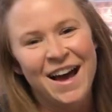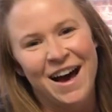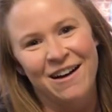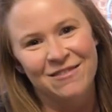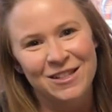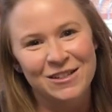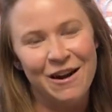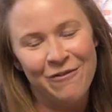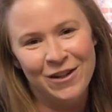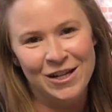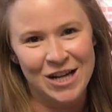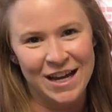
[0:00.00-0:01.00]
Um, so
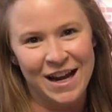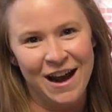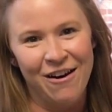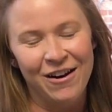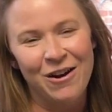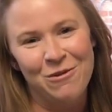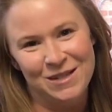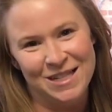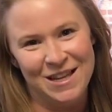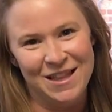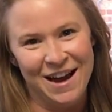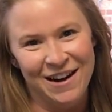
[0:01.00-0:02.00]
definitely check it out. Hope to
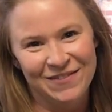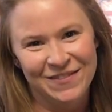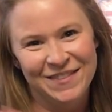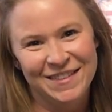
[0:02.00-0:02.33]
see you there.